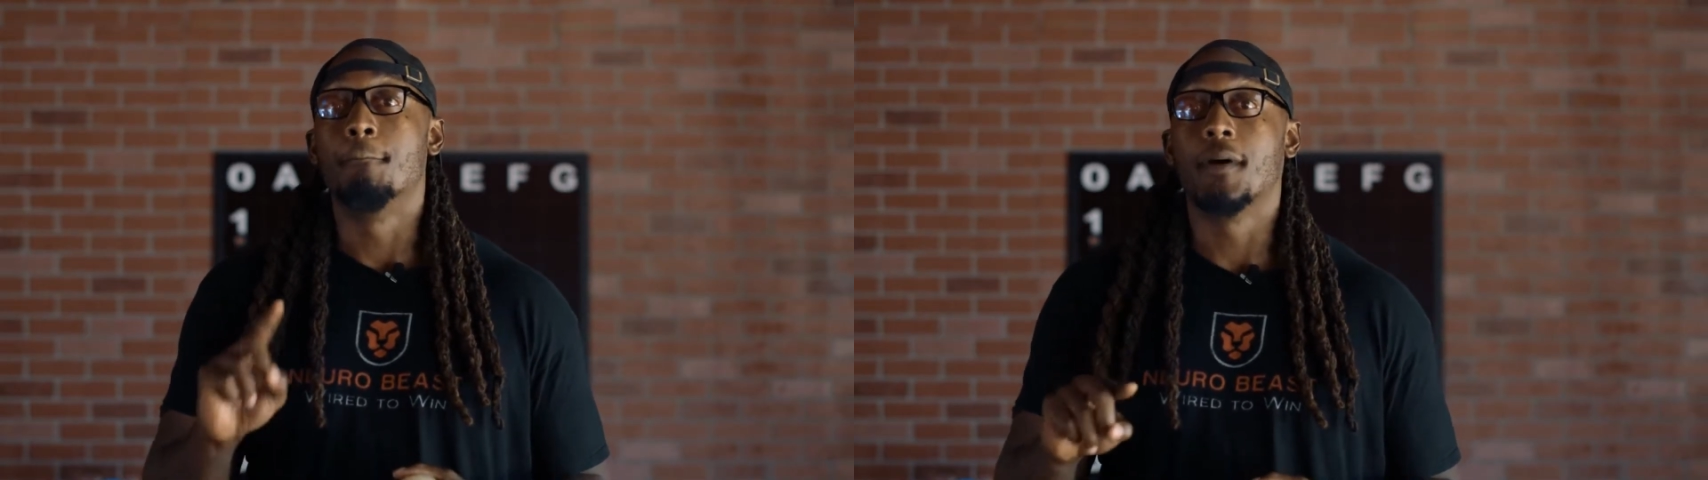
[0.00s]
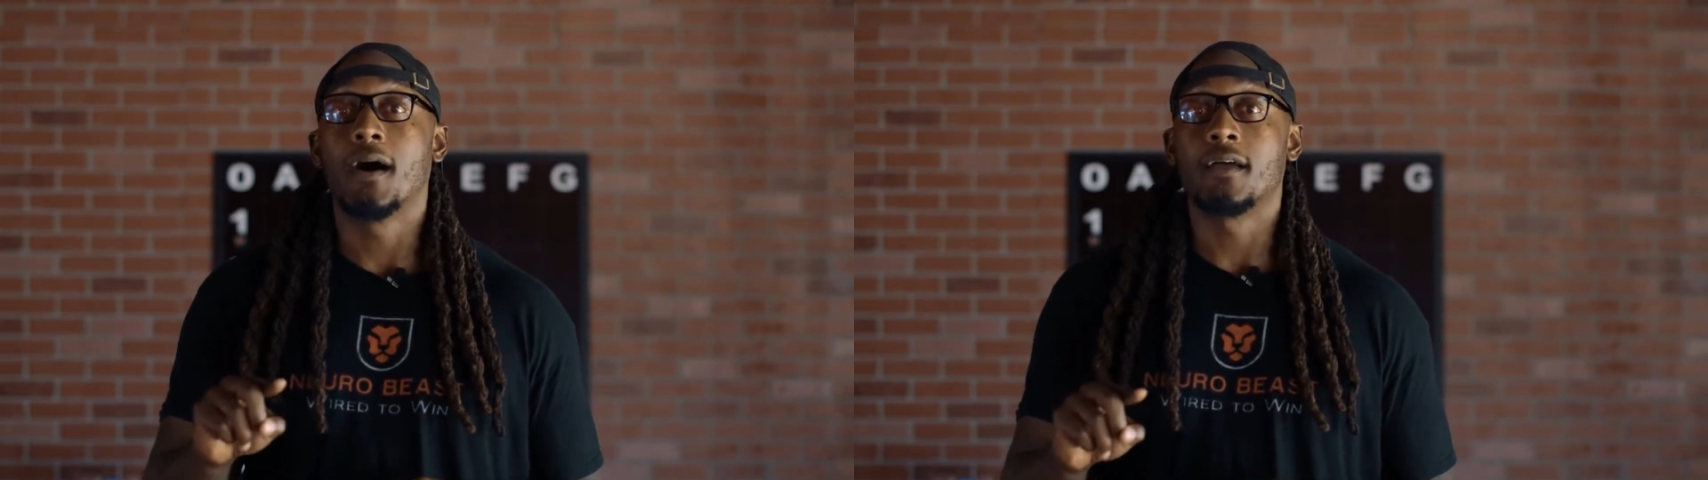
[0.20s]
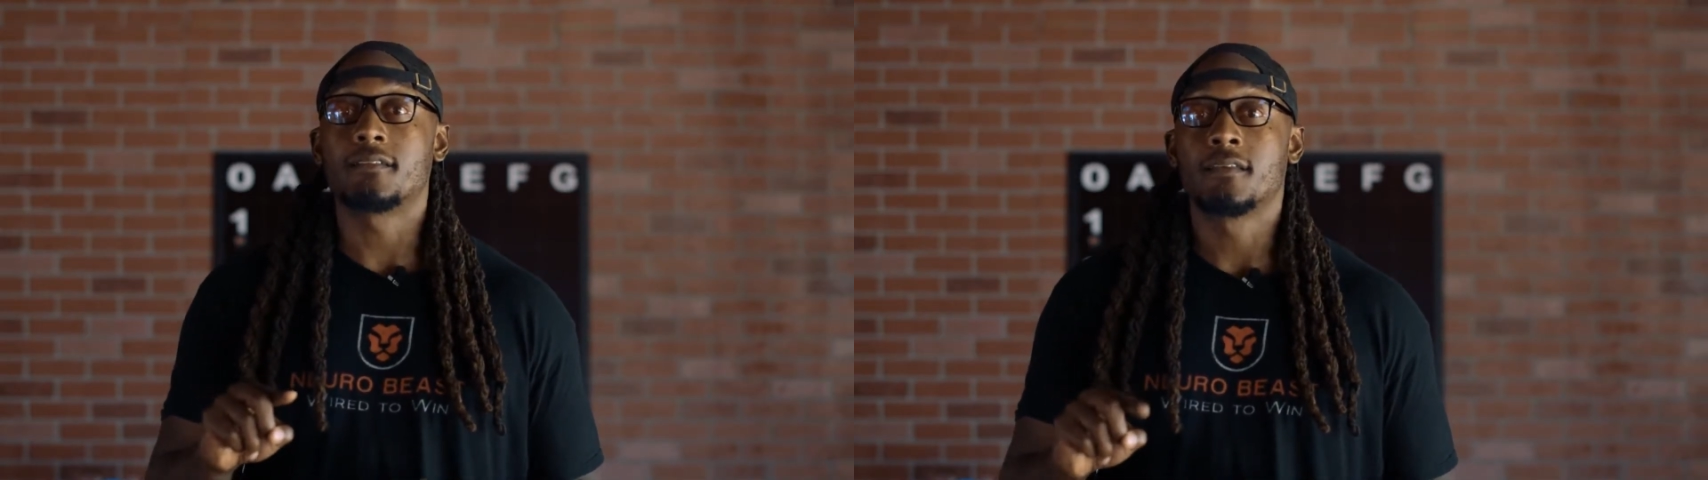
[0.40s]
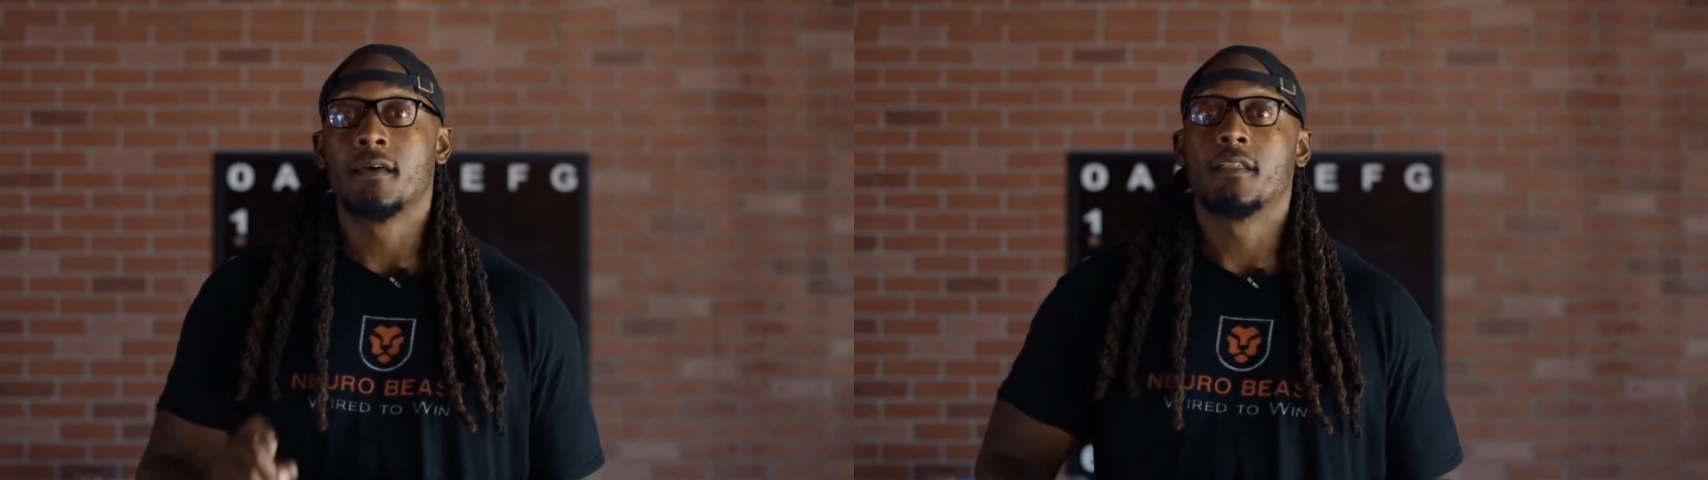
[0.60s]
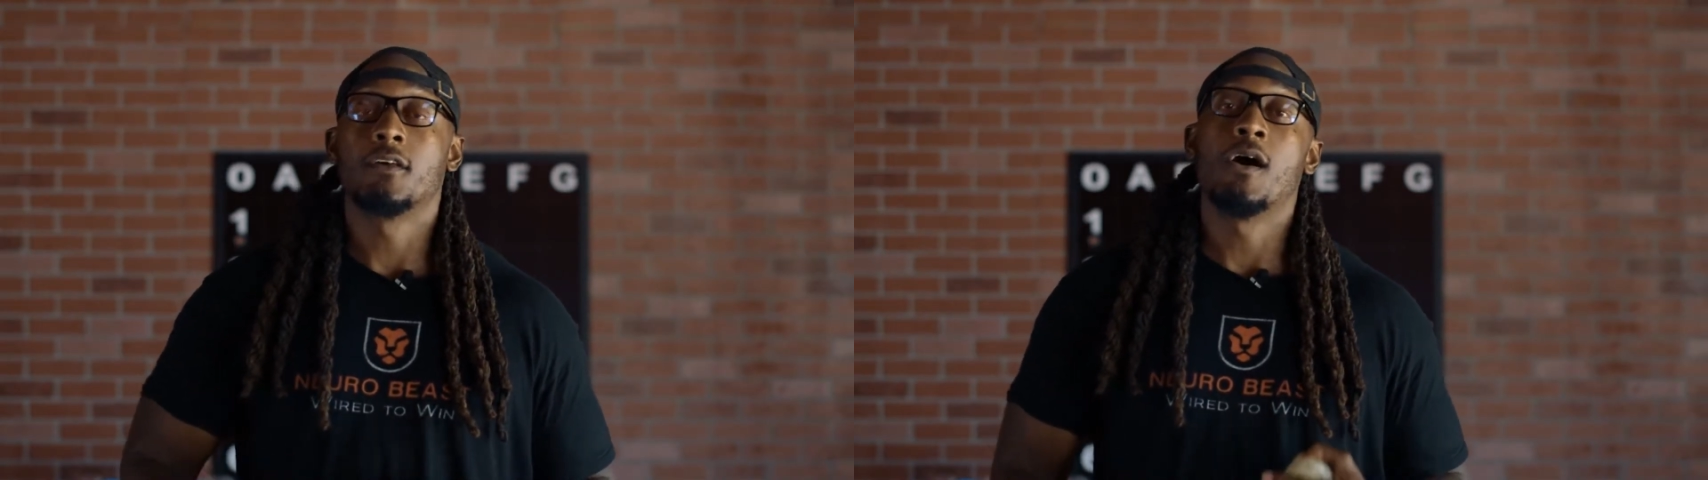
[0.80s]
but
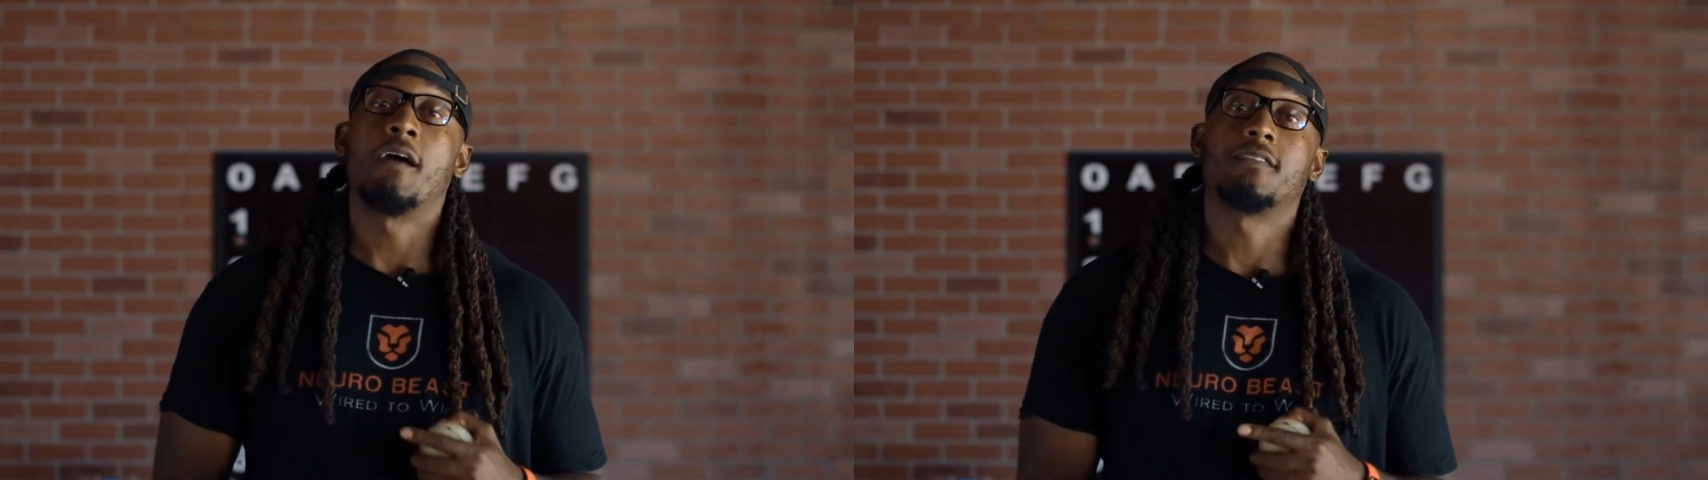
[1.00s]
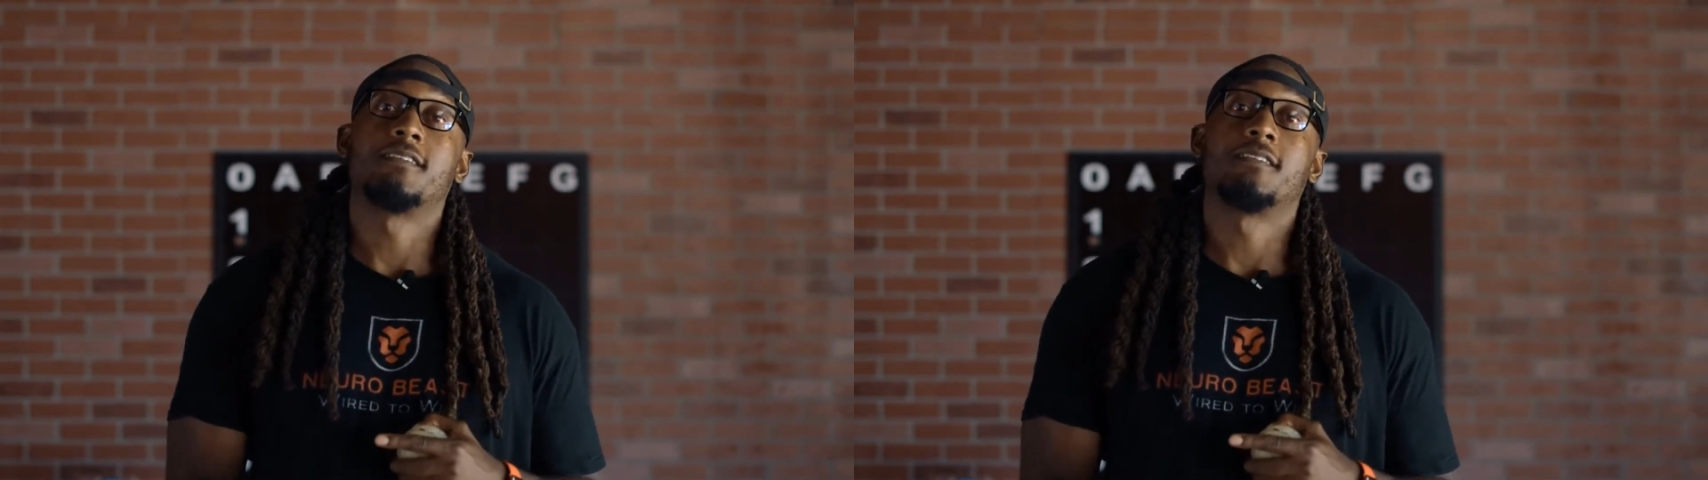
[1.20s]
they'll have to